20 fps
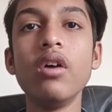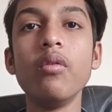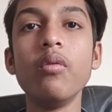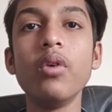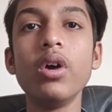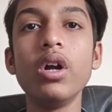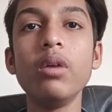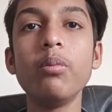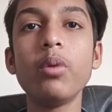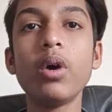
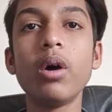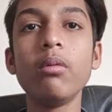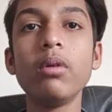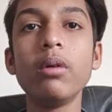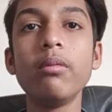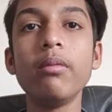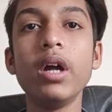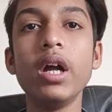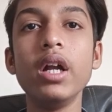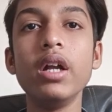world
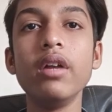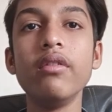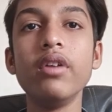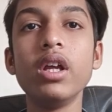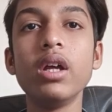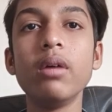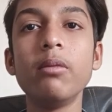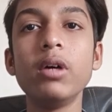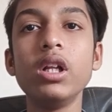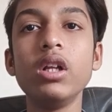problem and
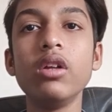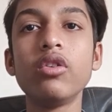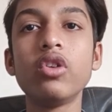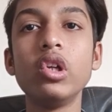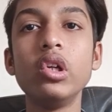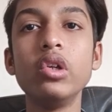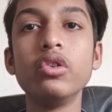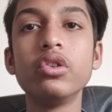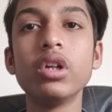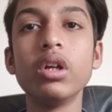viable
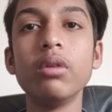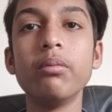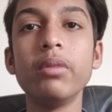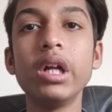solution,